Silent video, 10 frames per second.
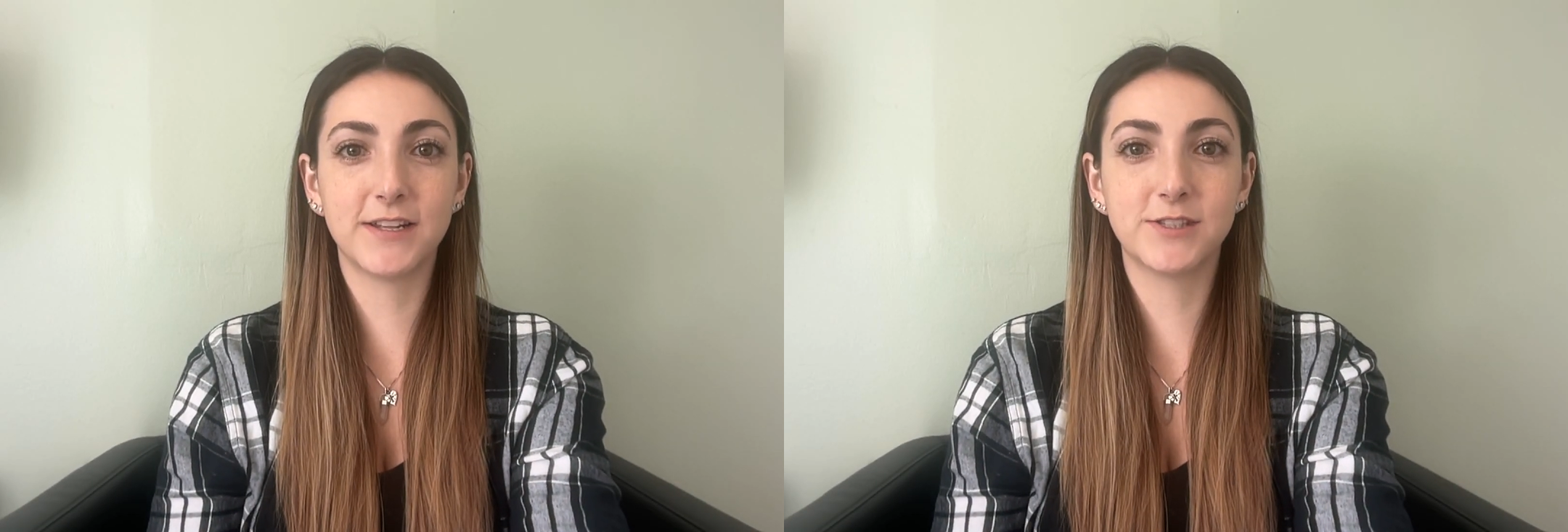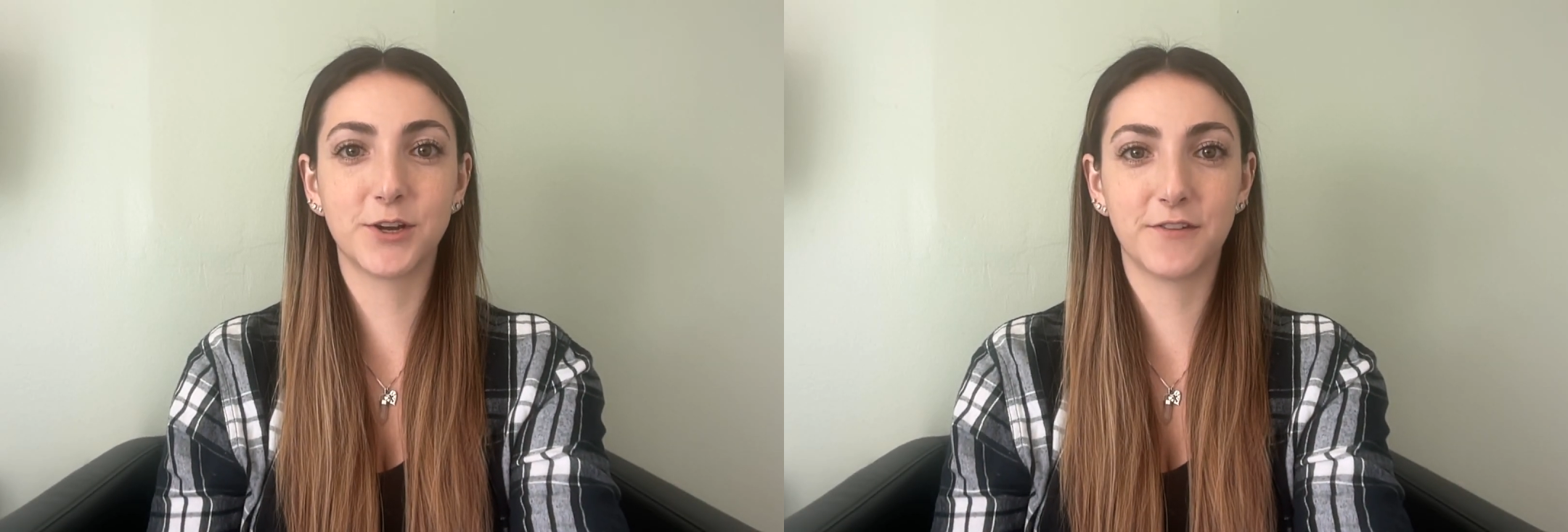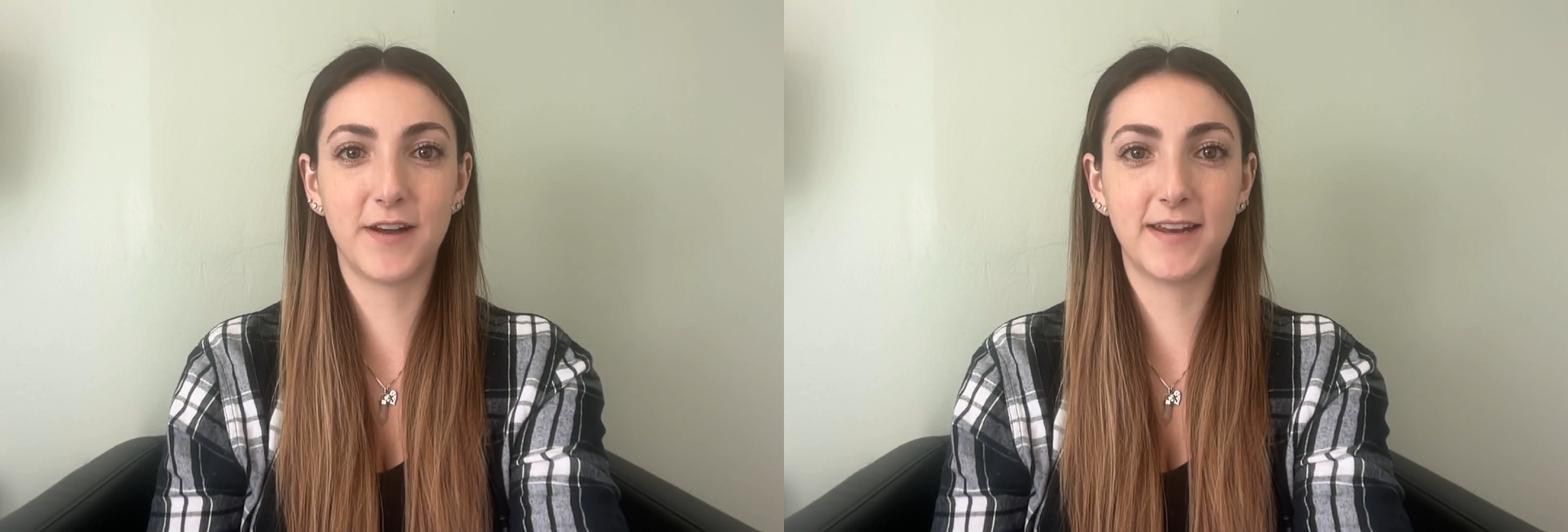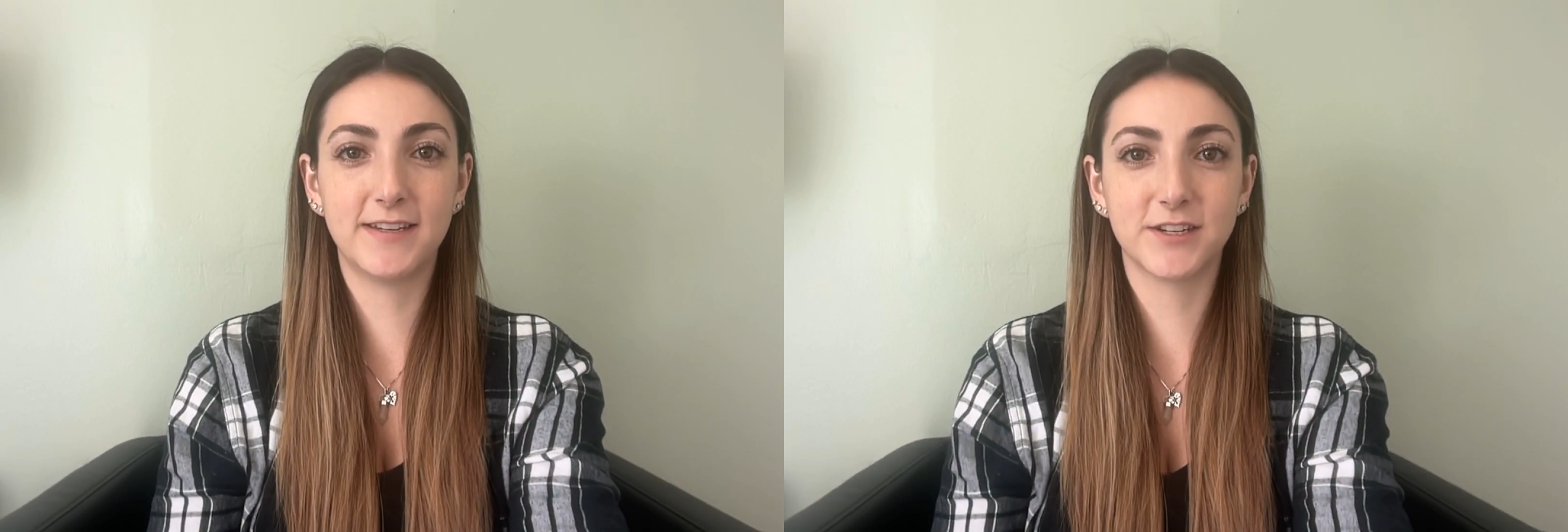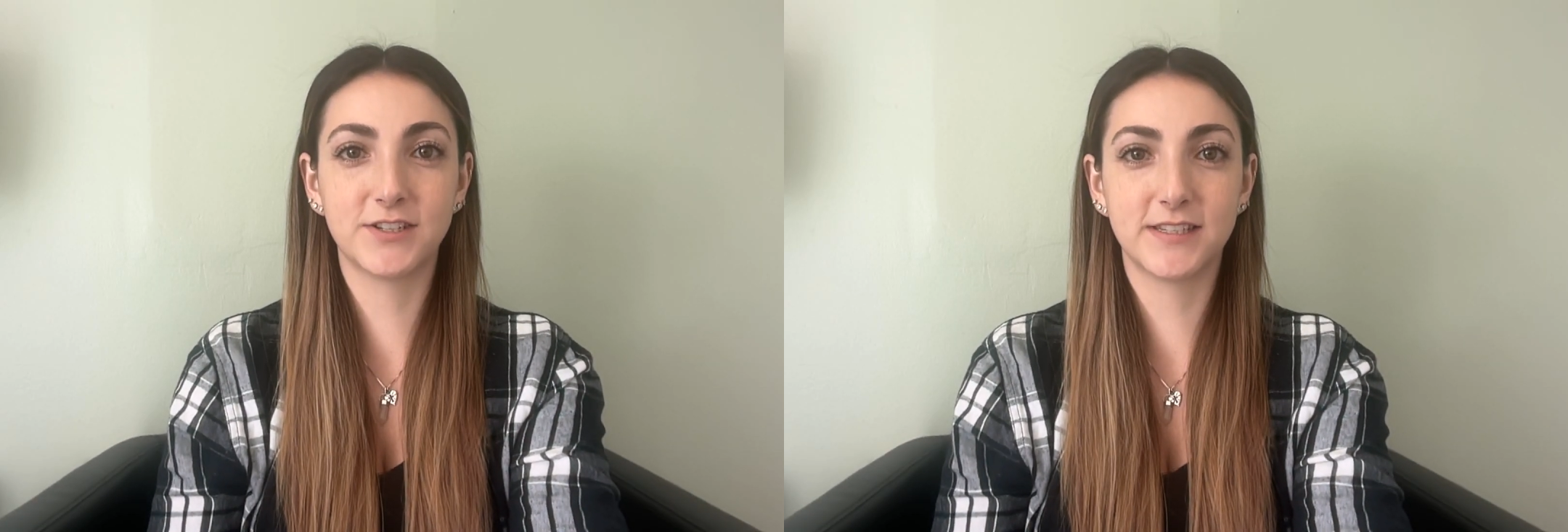and certified
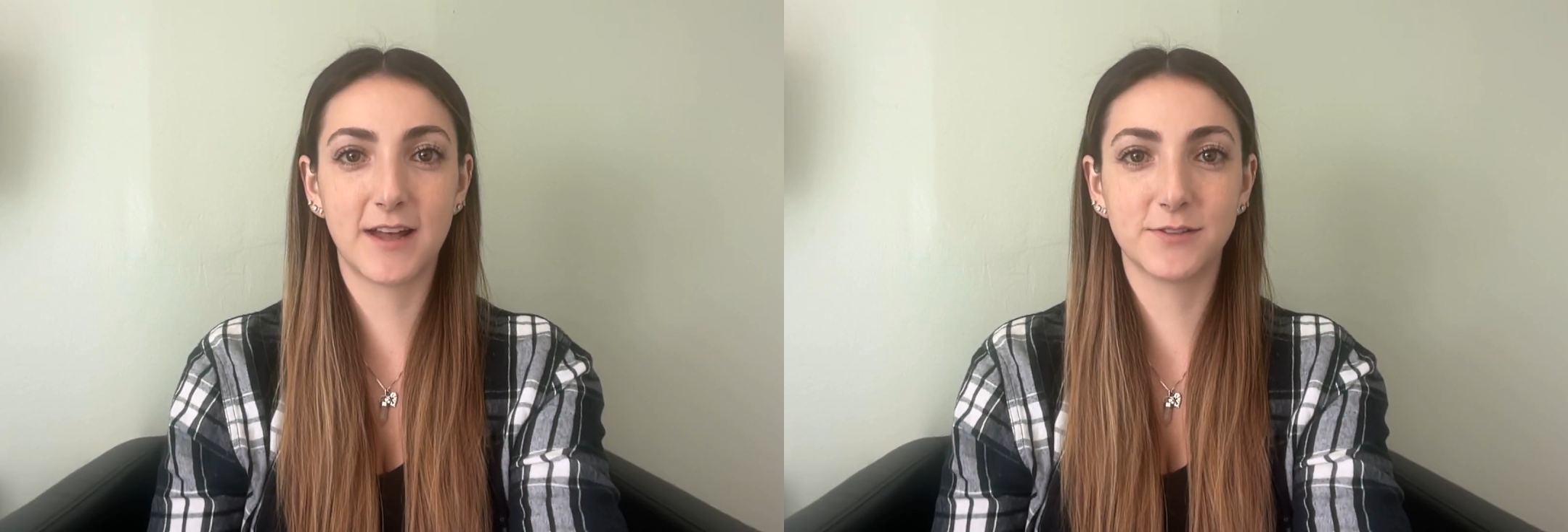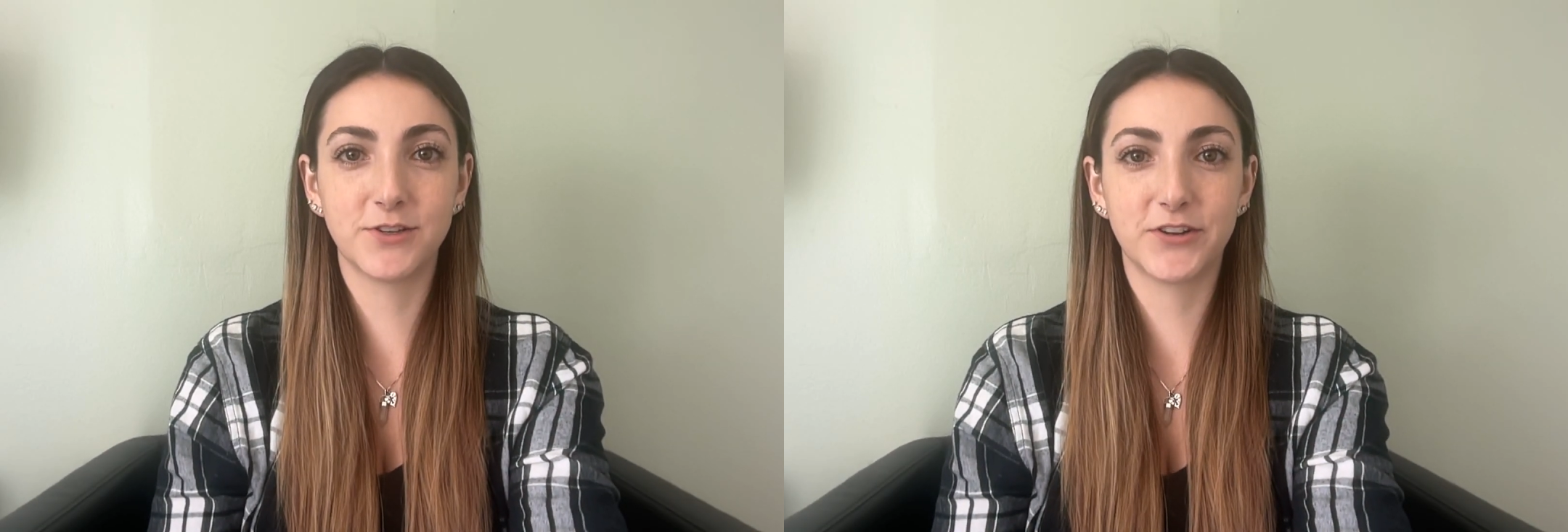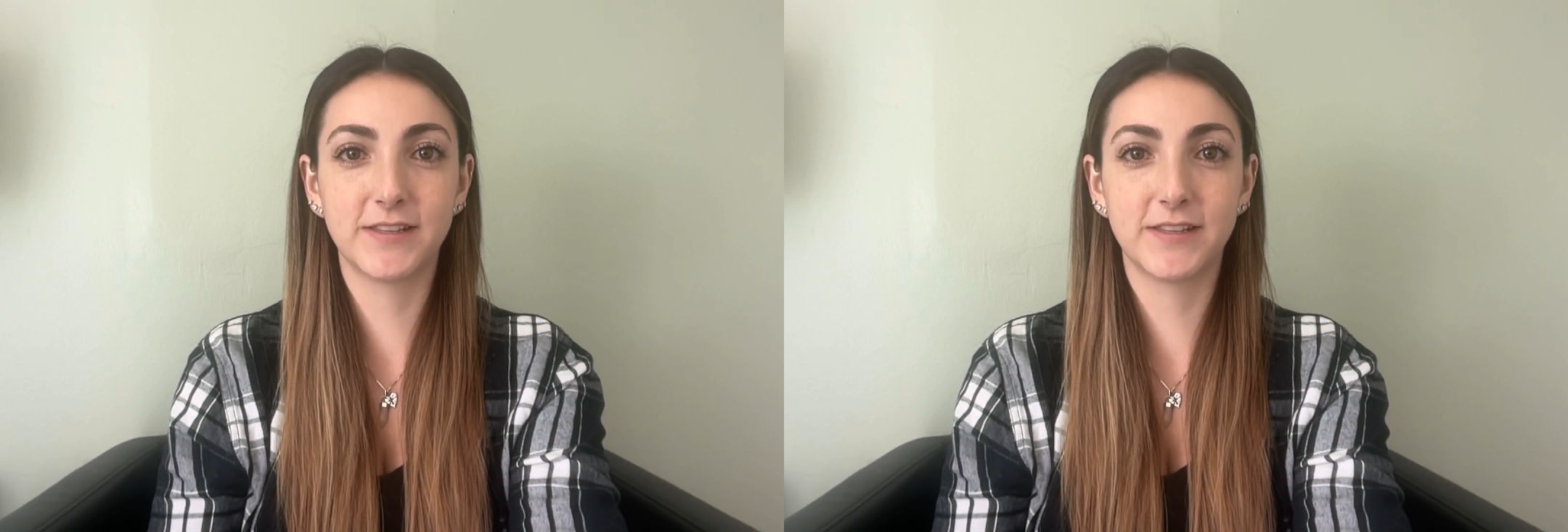addictions counselor